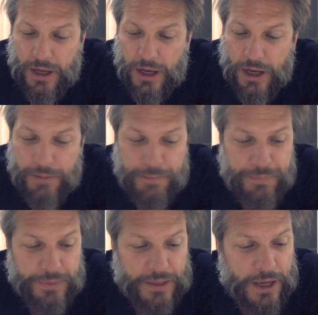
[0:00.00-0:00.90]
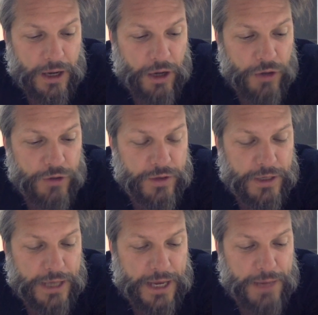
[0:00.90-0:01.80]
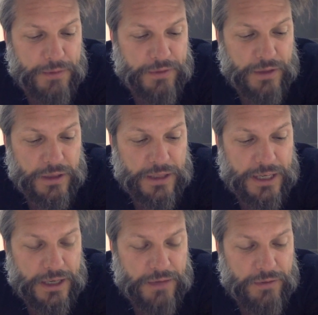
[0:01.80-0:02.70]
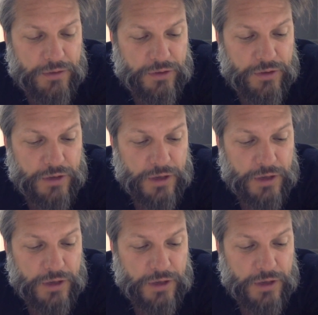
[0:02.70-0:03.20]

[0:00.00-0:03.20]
Um, also, the name of the leaves